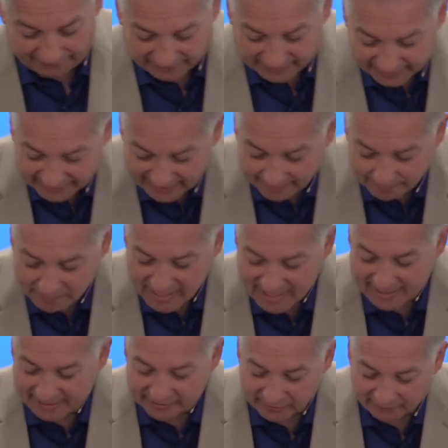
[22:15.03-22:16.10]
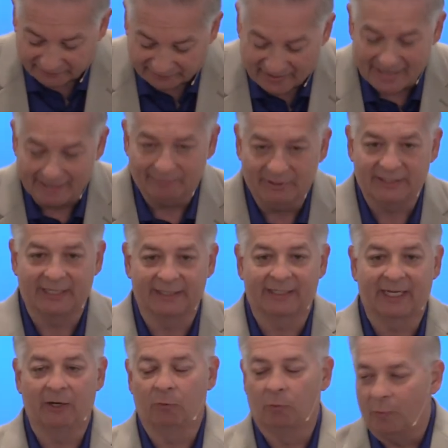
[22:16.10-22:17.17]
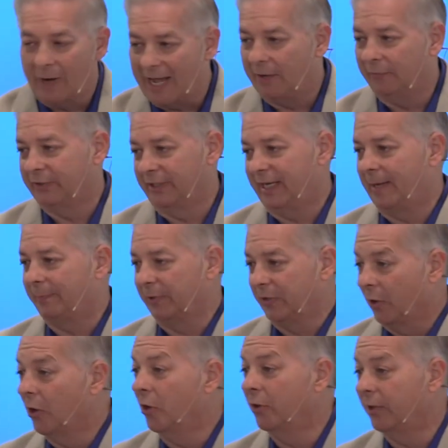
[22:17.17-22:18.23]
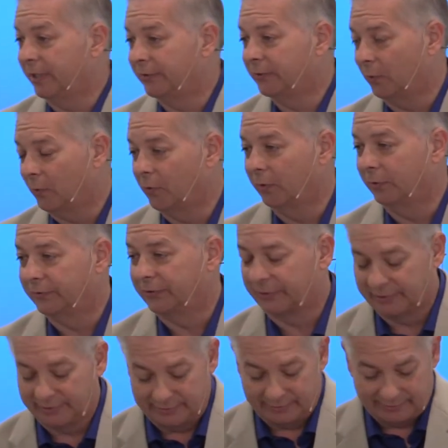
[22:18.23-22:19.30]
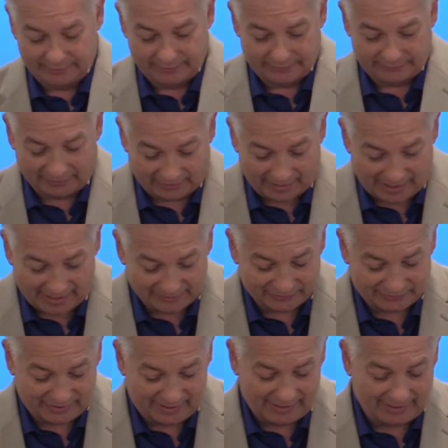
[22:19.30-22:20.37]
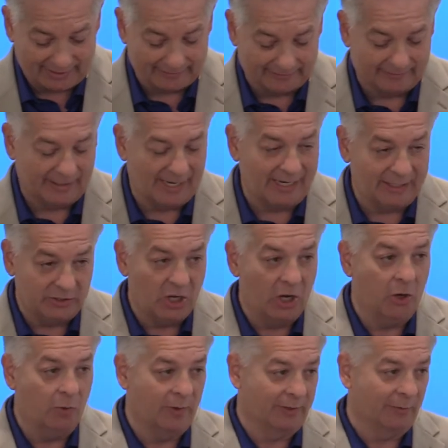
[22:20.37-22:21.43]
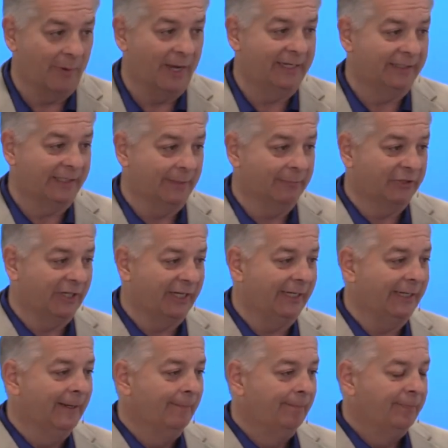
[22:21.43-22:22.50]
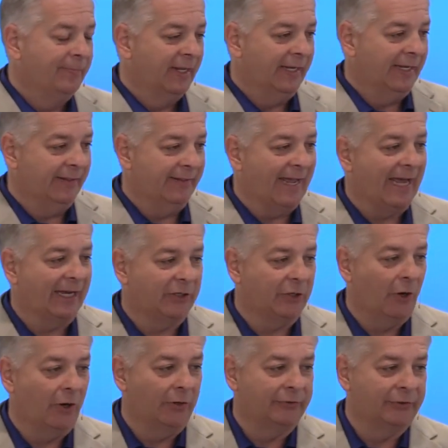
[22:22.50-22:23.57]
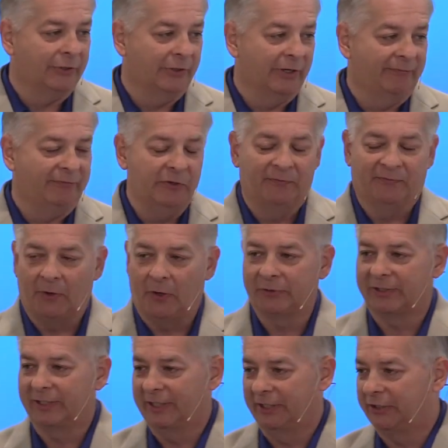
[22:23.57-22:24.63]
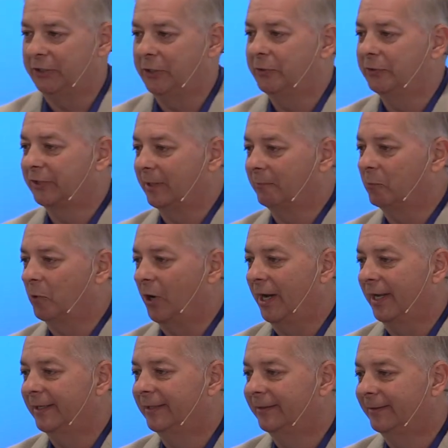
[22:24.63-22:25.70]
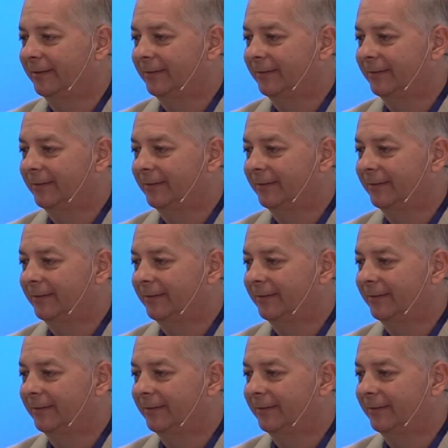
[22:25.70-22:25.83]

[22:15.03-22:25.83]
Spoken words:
the condemned men and their families as they are rounded up and herded towards the lion's den. They know what awaits them. See, in that culture, if you falsely accuse someone,